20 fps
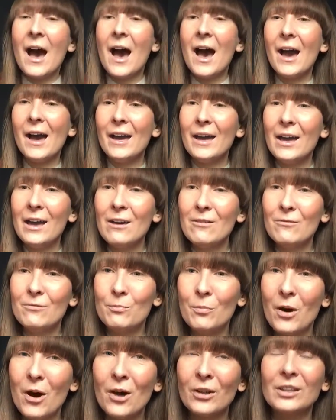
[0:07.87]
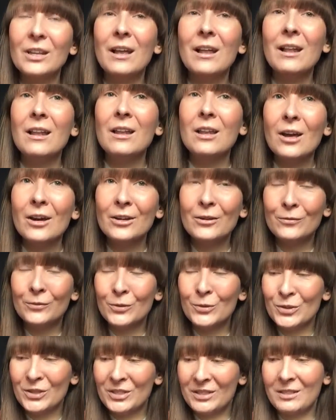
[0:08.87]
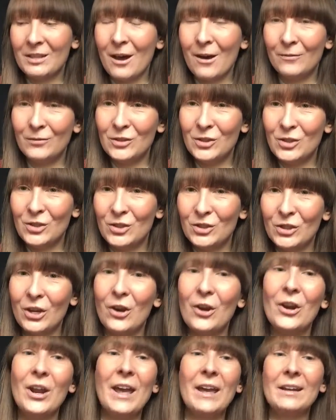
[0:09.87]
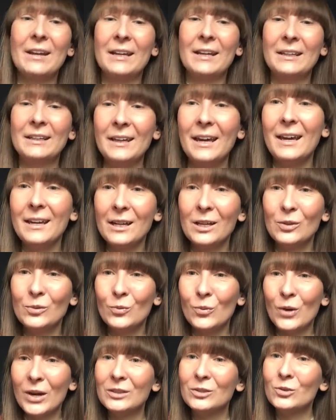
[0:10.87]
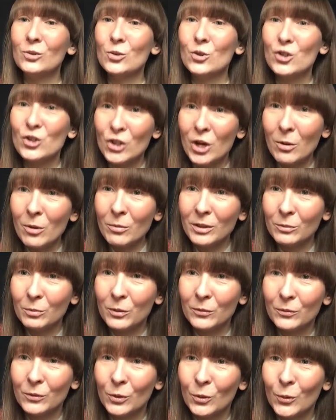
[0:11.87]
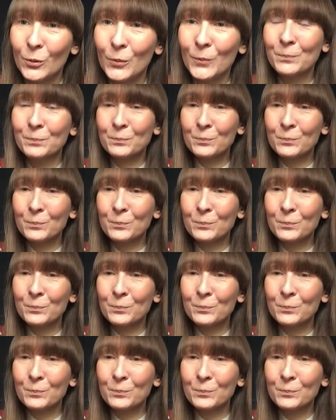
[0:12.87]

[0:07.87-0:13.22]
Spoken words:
I have bought a lot of good stuff this year and I cannot wait to share it with you.